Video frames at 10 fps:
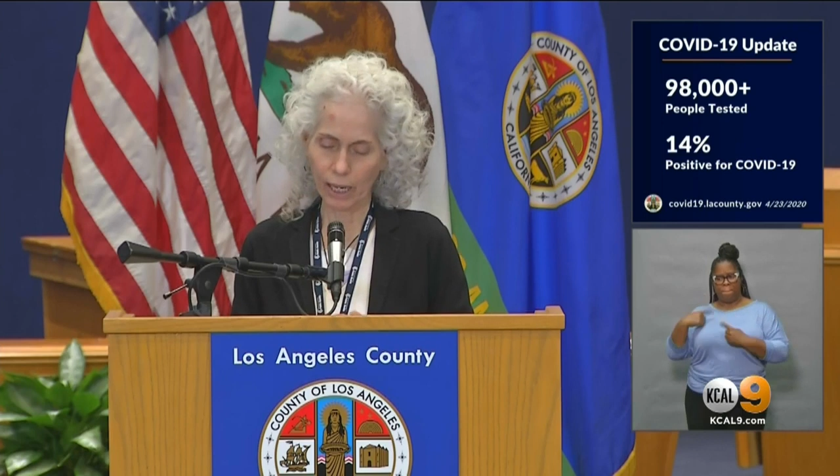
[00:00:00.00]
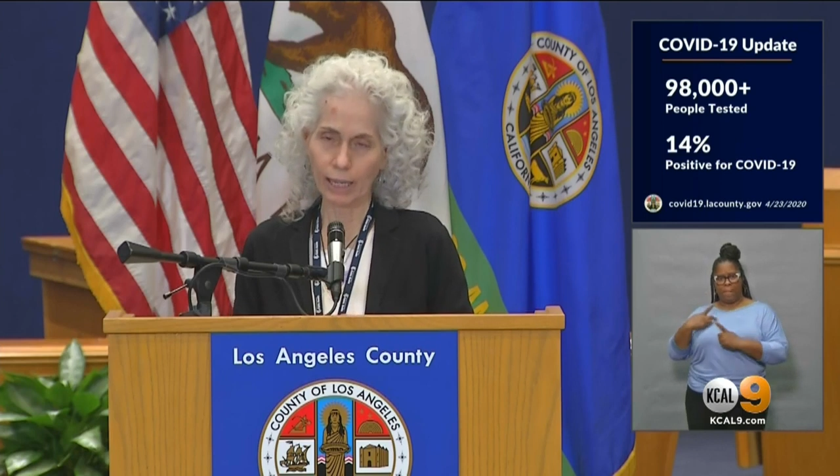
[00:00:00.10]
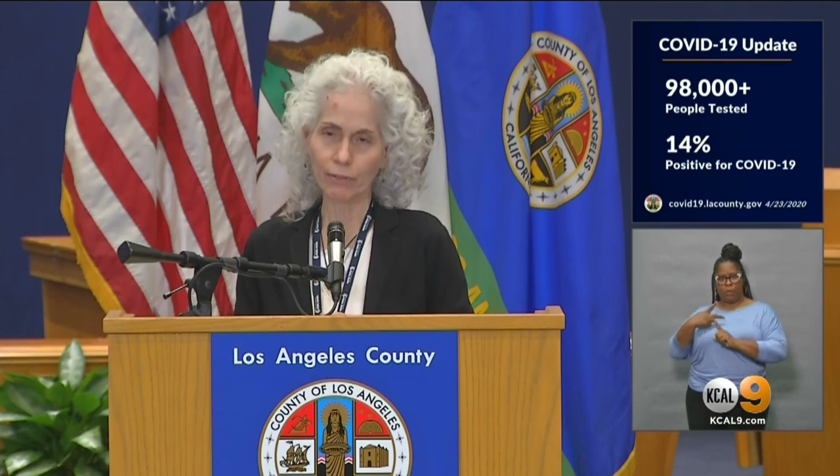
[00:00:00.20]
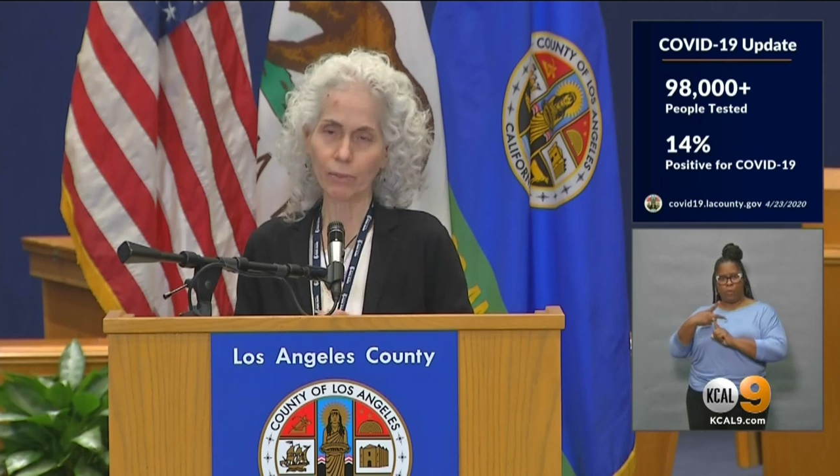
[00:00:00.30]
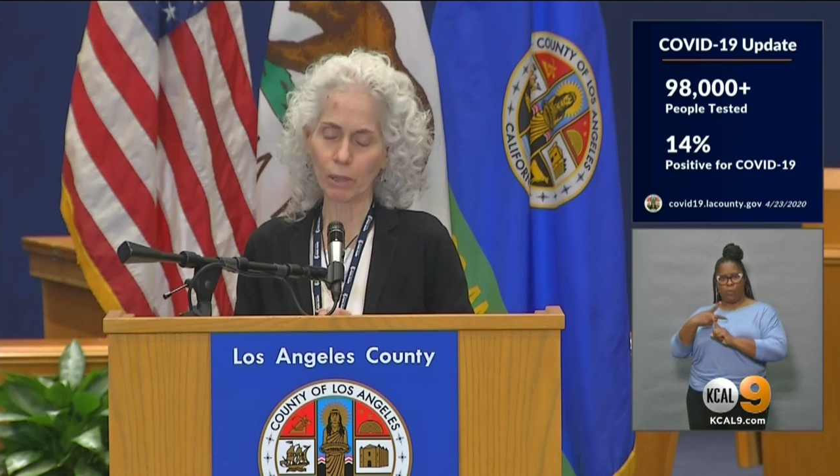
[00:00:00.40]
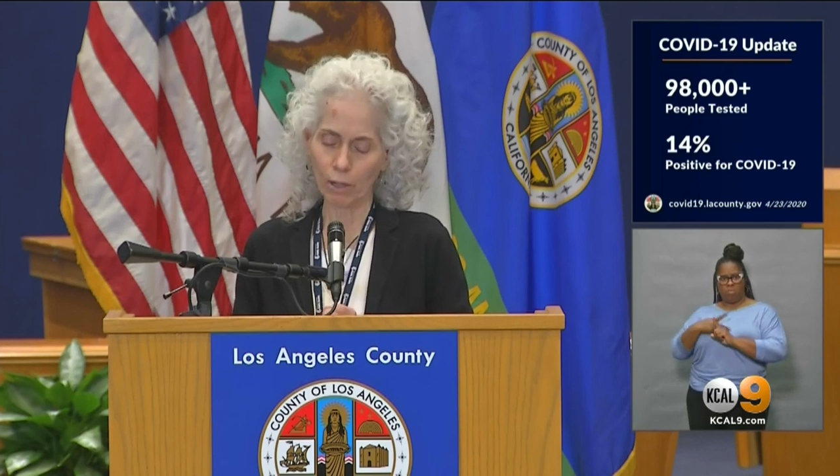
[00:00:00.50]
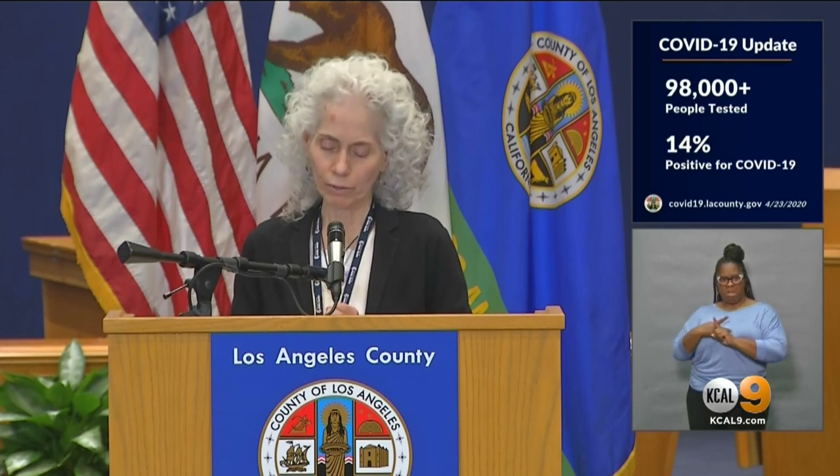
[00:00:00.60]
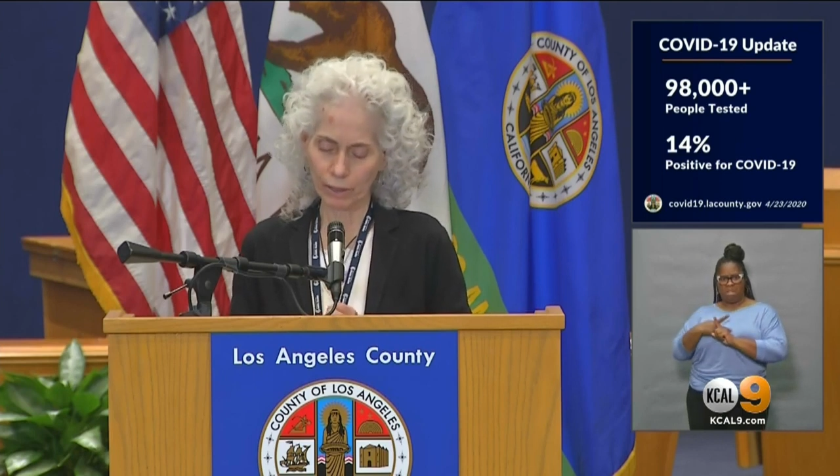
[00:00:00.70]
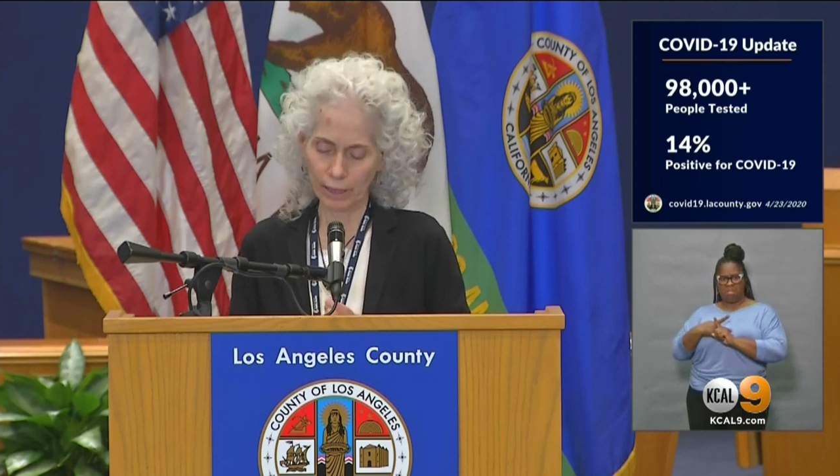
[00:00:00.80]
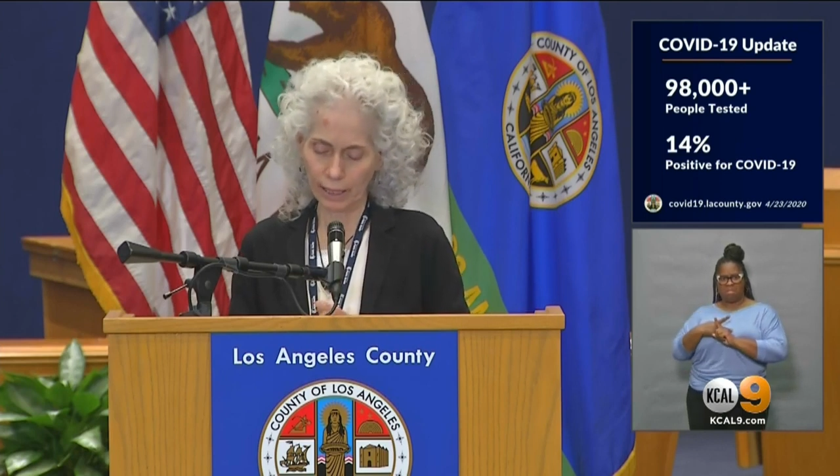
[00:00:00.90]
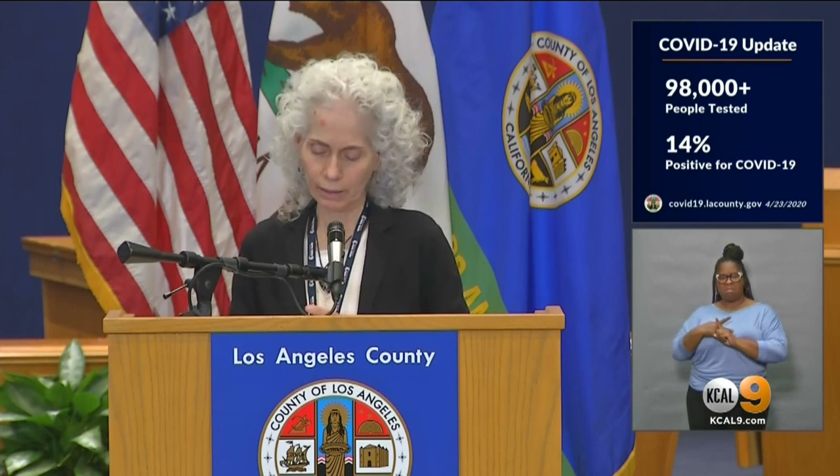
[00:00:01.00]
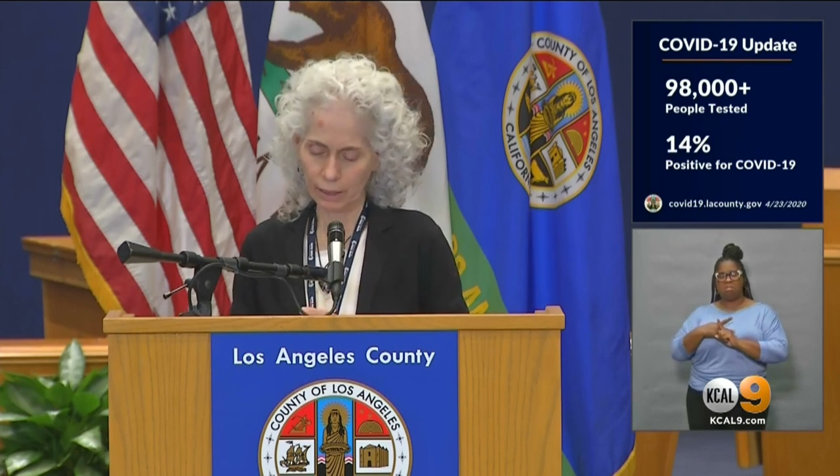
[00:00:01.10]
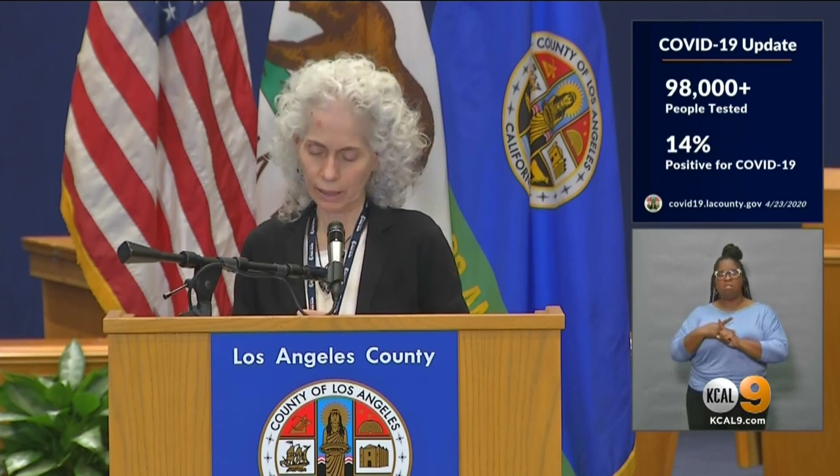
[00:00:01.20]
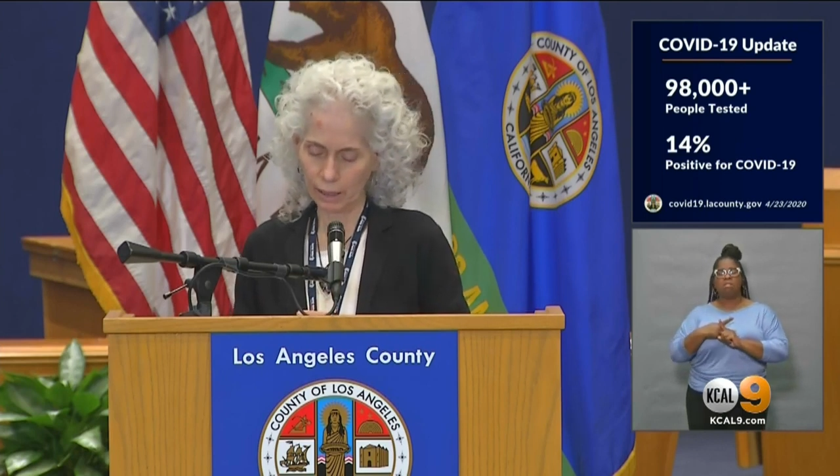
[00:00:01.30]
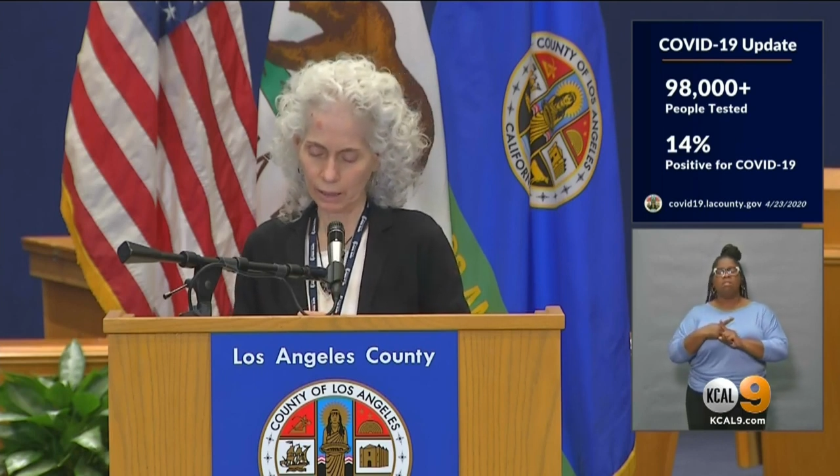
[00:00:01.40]
died from COVID
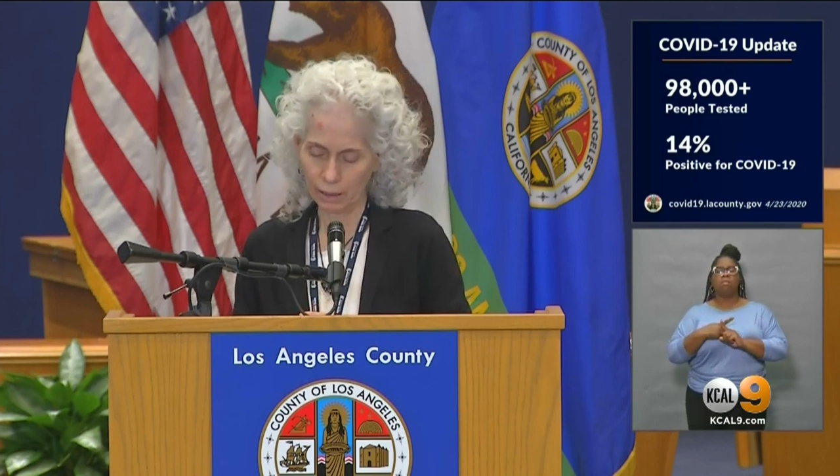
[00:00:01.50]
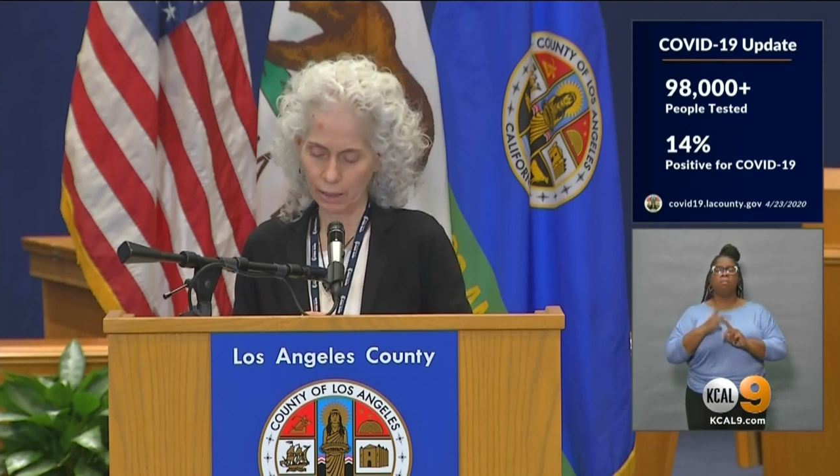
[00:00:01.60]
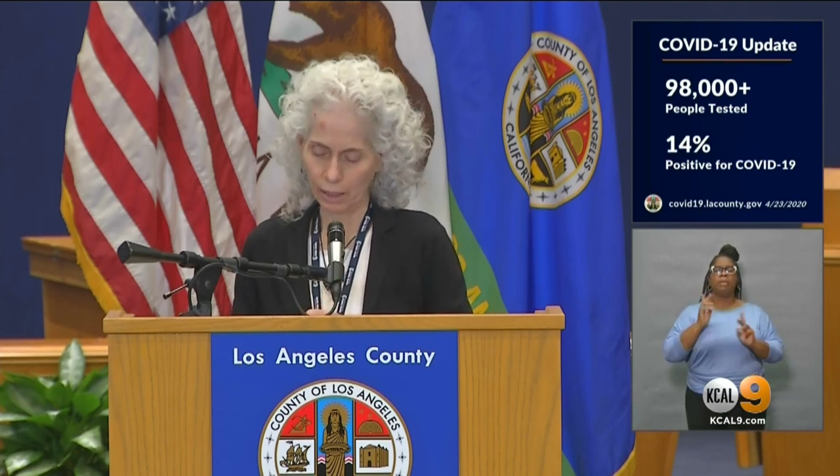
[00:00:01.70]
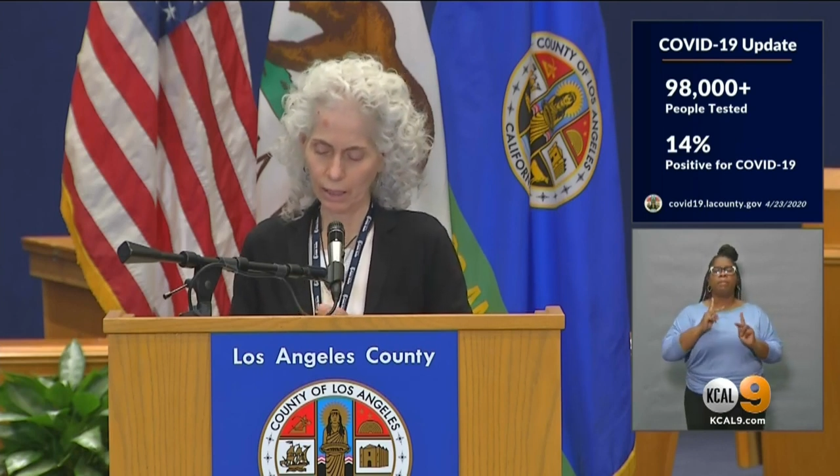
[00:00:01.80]
nineteen